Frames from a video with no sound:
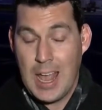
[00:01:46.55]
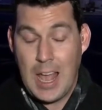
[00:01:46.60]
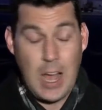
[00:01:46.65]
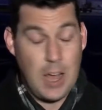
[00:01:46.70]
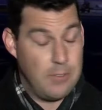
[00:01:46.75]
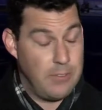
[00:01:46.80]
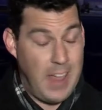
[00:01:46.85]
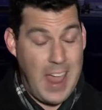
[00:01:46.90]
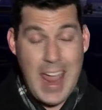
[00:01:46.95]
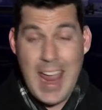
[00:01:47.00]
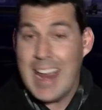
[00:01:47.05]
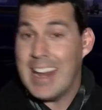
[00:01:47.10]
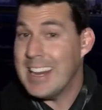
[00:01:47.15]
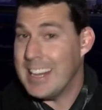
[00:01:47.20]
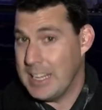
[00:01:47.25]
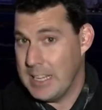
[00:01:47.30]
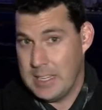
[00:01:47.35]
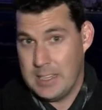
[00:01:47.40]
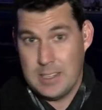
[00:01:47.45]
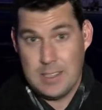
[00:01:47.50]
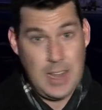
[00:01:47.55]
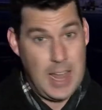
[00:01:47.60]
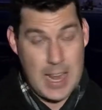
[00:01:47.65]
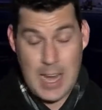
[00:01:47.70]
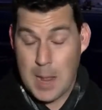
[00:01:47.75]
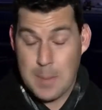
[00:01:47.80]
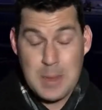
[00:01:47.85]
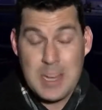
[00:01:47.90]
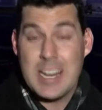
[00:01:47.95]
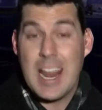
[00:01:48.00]
of any
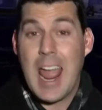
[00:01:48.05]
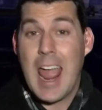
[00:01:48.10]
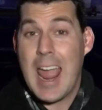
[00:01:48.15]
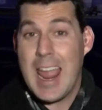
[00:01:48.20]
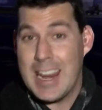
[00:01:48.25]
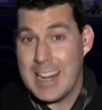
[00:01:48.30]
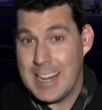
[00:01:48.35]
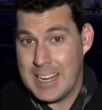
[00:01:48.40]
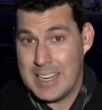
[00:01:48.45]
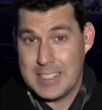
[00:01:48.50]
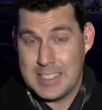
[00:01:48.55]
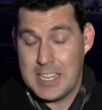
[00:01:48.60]
and I mean any